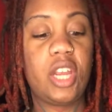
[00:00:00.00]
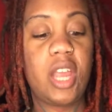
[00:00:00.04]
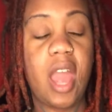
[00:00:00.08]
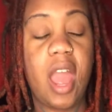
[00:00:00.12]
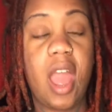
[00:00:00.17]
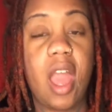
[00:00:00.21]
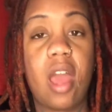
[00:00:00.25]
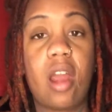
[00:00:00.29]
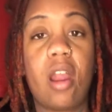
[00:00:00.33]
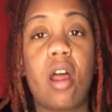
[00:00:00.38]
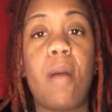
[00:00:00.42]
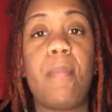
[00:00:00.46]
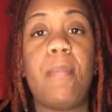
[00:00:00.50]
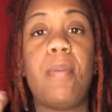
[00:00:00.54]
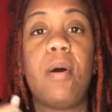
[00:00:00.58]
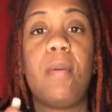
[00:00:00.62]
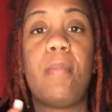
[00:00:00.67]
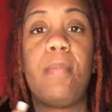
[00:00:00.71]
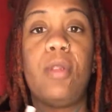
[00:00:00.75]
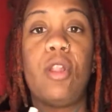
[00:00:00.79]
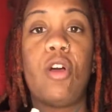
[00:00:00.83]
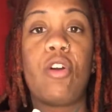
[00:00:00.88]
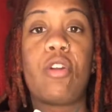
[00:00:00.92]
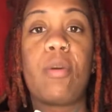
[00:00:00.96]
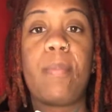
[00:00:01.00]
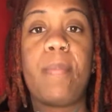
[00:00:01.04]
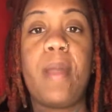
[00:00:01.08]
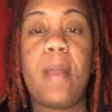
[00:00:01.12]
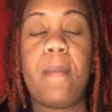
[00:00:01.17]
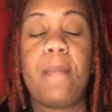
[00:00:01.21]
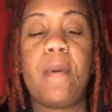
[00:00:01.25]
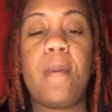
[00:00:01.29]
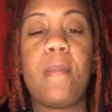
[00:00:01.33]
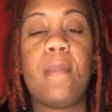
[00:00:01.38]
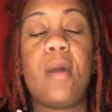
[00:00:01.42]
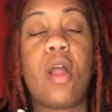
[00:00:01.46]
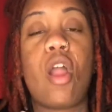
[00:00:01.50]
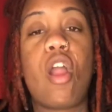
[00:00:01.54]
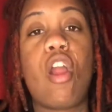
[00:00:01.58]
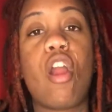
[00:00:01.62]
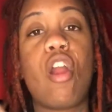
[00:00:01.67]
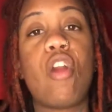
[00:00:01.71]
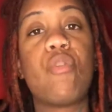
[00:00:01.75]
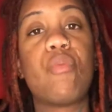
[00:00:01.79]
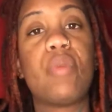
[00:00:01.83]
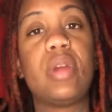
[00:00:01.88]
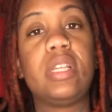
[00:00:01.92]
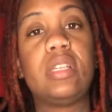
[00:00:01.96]
a poblano pepper, but her
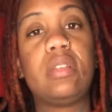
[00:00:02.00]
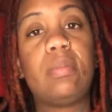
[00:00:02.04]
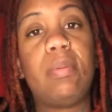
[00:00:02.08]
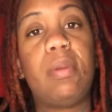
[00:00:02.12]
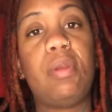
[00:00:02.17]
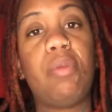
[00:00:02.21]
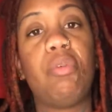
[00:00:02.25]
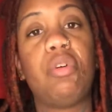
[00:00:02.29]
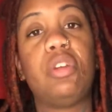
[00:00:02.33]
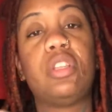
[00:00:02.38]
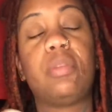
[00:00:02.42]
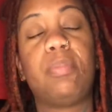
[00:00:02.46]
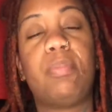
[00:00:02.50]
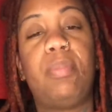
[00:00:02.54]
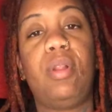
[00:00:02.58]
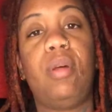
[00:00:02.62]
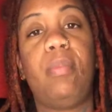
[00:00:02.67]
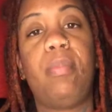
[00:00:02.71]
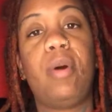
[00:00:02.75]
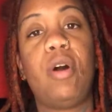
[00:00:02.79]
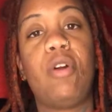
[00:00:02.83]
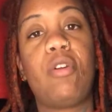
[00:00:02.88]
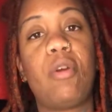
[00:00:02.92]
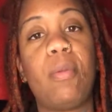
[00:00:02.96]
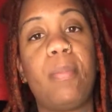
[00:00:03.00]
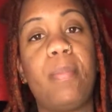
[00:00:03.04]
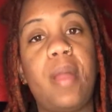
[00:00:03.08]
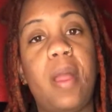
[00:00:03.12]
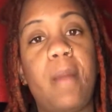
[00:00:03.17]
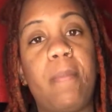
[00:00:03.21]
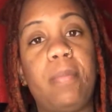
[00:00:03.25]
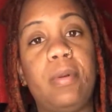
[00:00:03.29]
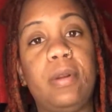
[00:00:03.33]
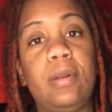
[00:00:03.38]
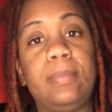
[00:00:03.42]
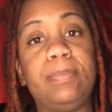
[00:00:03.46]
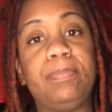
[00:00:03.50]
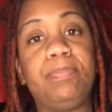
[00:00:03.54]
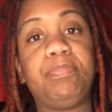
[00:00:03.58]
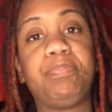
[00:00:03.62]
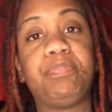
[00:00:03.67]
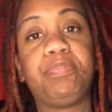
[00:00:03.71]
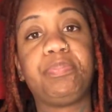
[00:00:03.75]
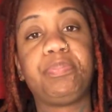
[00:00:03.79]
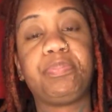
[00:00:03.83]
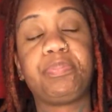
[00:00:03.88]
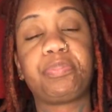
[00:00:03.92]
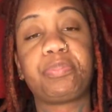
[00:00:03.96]
recipe was a poblano pepper,
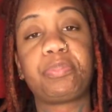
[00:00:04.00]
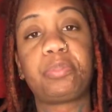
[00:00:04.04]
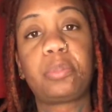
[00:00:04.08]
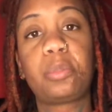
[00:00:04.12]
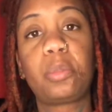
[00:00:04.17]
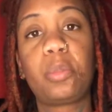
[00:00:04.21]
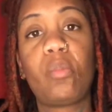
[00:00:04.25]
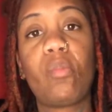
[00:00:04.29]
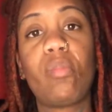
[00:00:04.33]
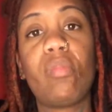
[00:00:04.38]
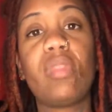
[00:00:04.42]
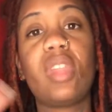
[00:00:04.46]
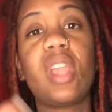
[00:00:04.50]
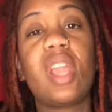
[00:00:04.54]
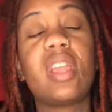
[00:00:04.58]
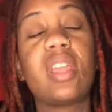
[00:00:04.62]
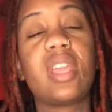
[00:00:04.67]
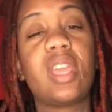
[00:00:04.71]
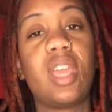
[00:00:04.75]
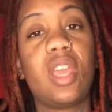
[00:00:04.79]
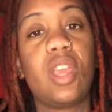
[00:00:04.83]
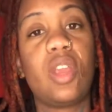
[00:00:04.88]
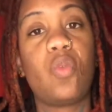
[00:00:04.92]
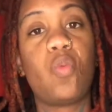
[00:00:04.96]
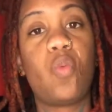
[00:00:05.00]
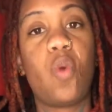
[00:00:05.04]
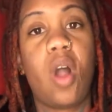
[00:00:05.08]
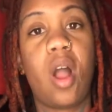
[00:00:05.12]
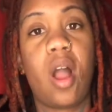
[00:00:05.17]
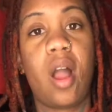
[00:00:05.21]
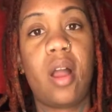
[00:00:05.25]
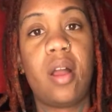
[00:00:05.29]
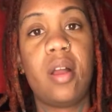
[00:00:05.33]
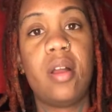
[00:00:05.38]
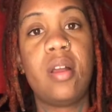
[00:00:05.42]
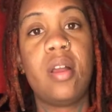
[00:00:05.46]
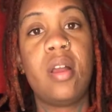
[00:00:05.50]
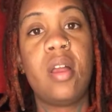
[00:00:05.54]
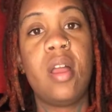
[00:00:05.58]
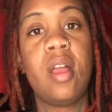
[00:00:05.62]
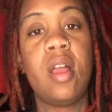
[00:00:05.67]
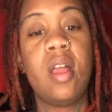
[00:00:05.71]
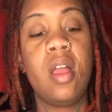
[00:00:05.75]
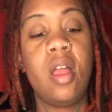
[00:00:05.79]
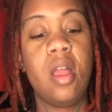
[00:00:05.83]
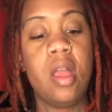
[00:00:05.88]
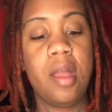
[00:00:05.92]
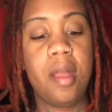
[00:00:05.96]
quinoa,
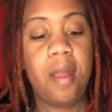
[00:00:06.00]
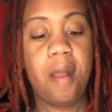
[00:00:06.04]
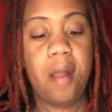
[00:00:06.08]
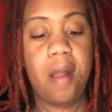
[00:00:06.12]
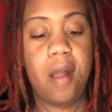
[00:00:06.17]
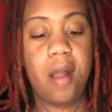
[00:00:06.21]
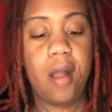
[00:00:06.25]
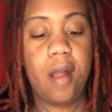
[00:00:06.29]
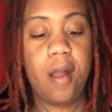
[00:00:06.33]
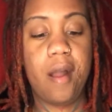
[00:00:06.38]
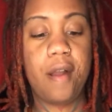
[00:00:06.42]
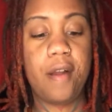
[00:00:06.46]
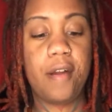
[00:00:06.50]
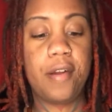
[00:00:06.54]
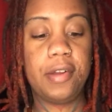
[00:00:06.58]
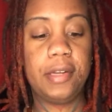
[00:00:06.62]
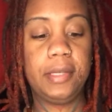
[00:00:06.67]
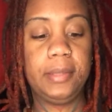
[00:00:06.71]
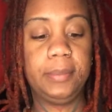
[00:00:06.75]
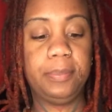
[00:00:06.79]
and